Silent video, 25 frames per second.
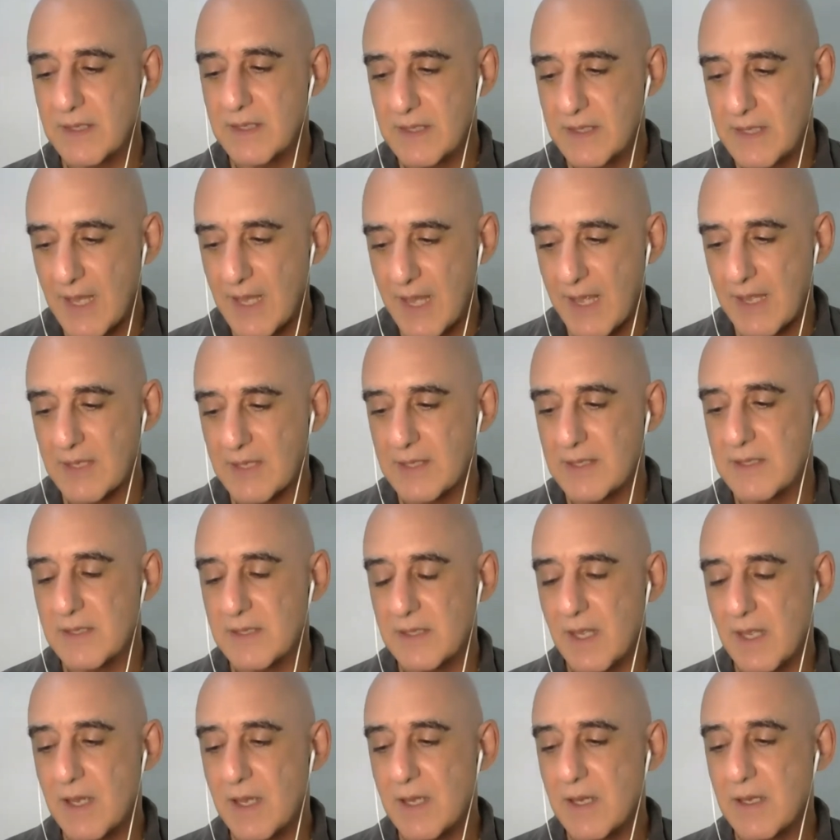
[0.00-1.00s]

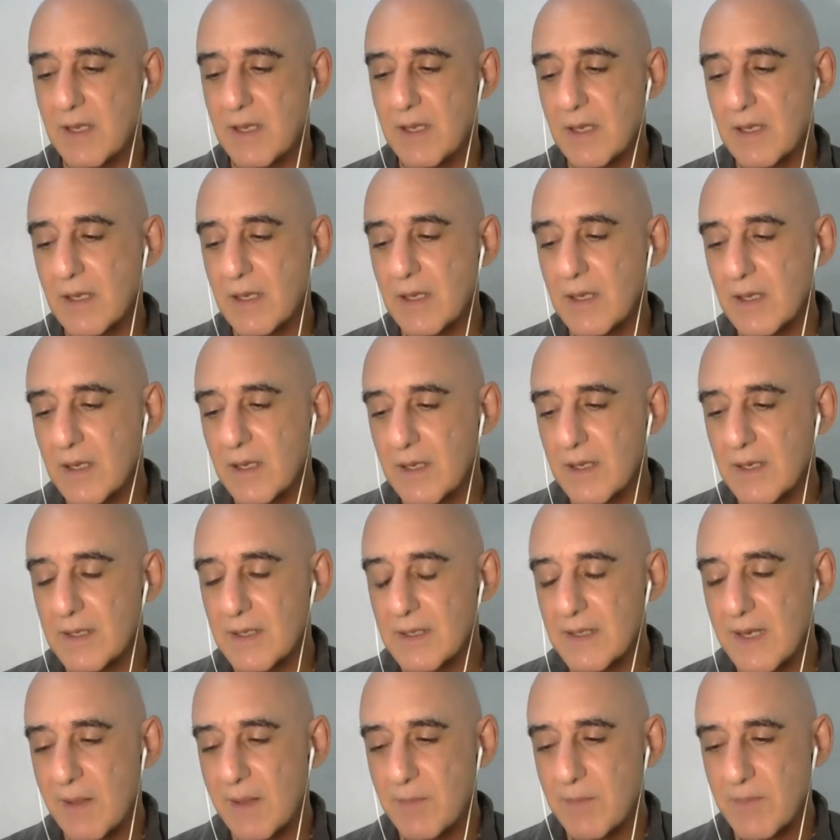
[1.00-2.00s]
yes,
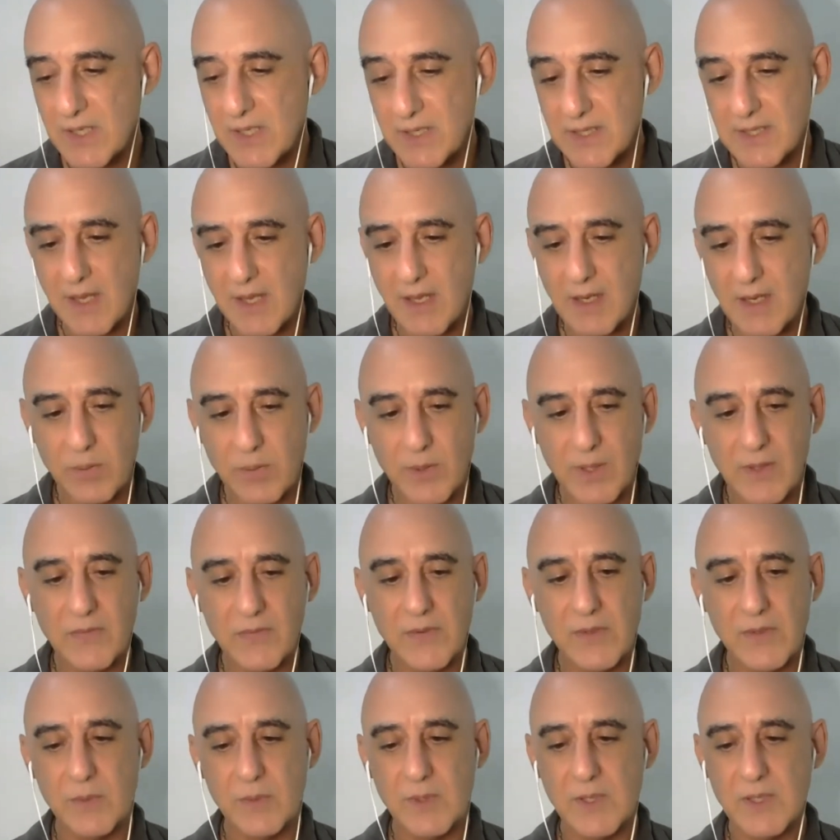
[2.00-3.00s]
let me just say a quick
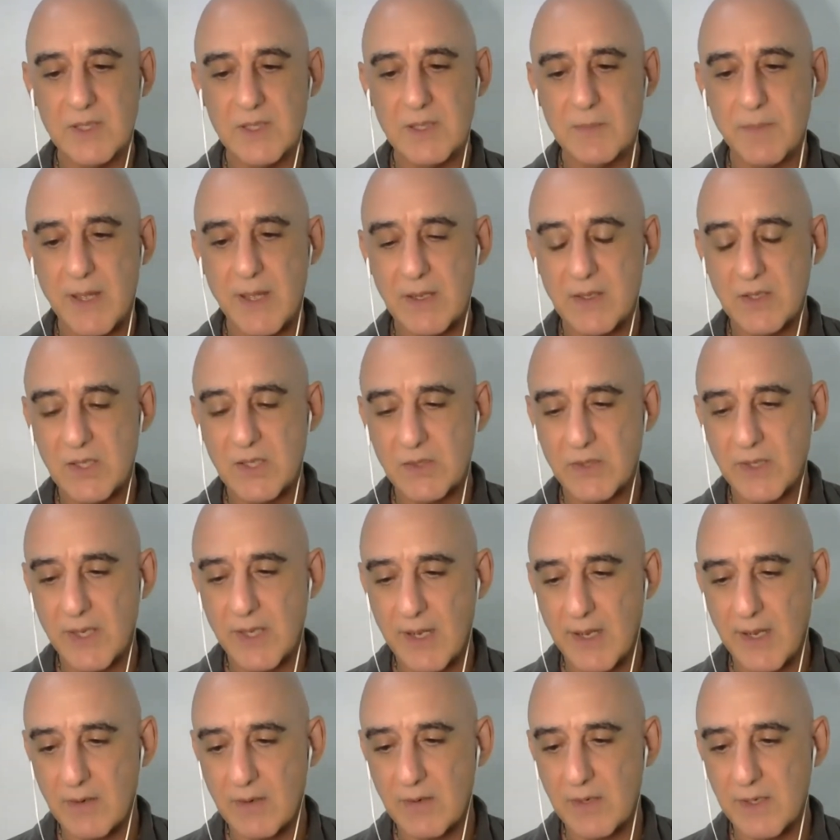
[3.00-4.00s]
few words about
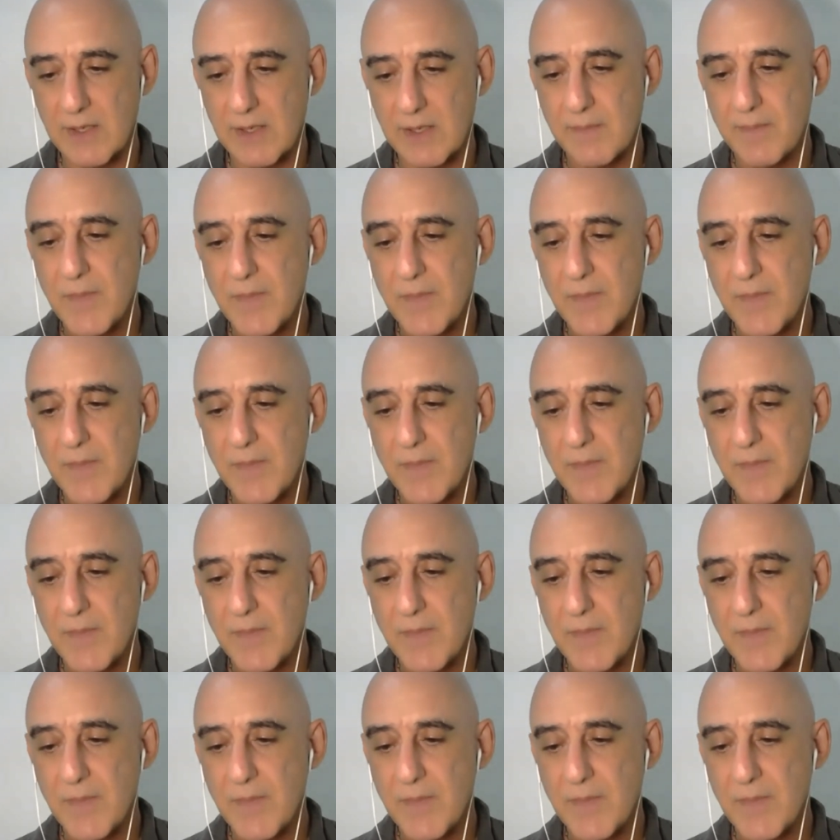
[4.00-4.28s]
Toyohari.